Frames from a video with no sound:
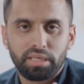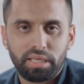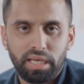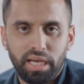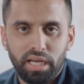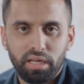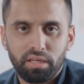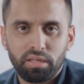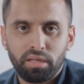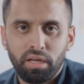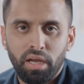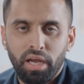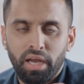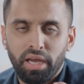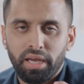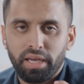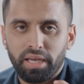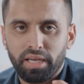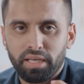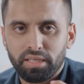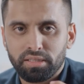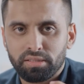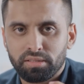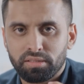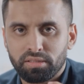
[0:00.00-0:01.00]
dial
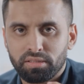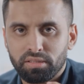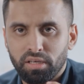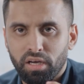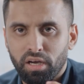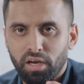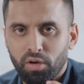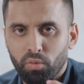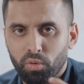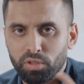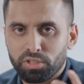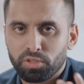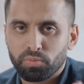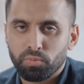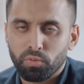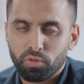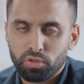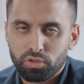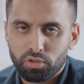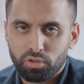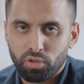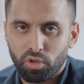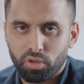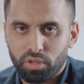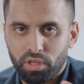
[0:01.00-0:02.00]
is what's most
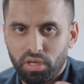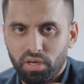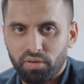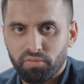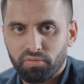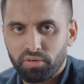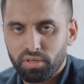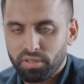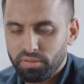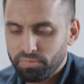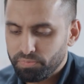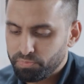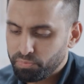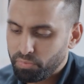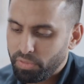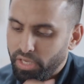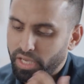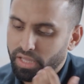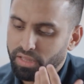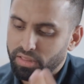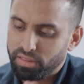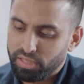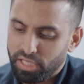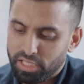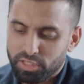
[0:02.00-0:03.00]
sought after,
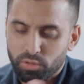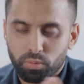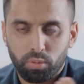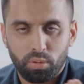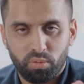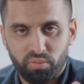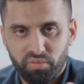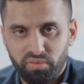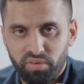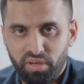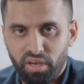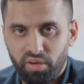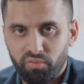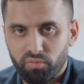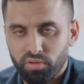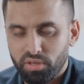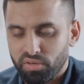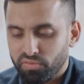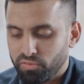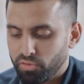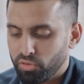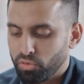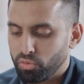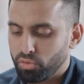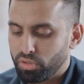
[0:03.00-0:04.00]
and that's what we have here
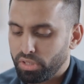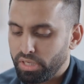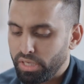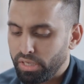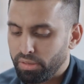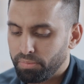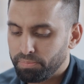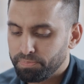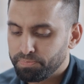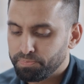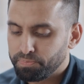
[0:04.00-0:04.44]
for you today.